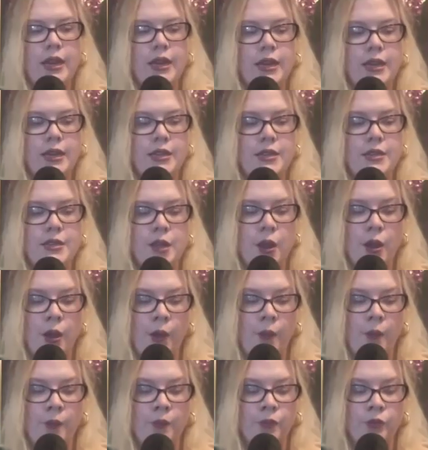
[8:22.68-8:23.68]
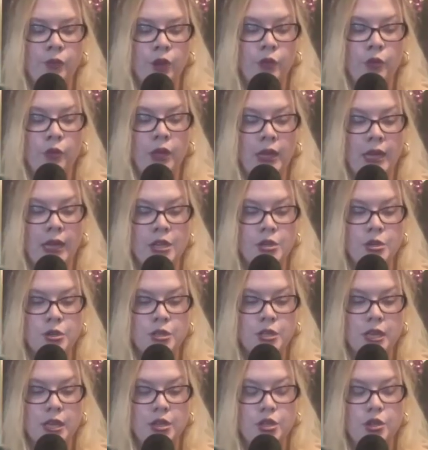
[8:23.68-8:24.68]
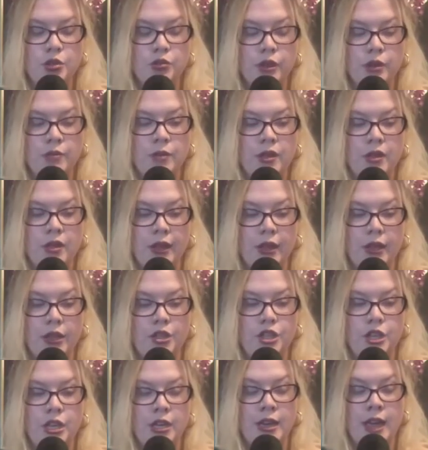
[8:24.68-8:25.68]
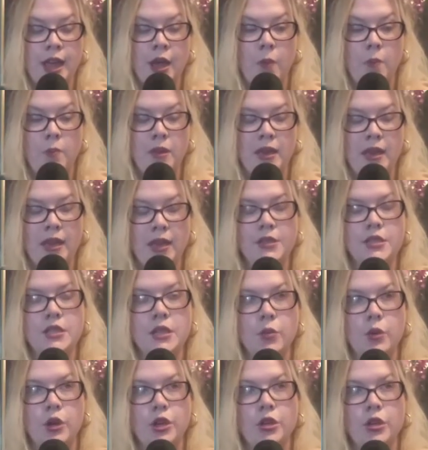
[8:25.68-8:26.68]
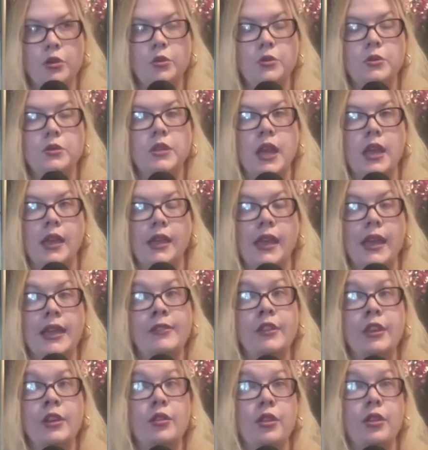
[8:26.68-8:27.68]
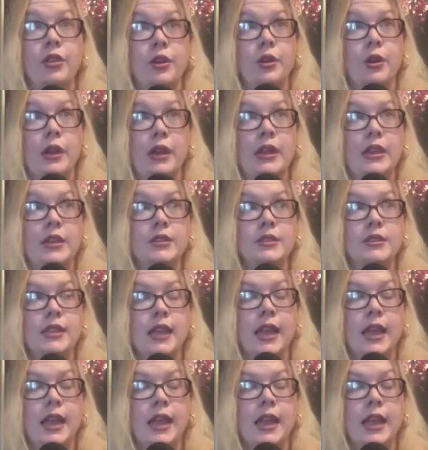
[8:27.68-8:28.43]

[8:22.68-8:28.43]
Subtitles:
is really interesting to read mythology now being someone who's like in their 30s,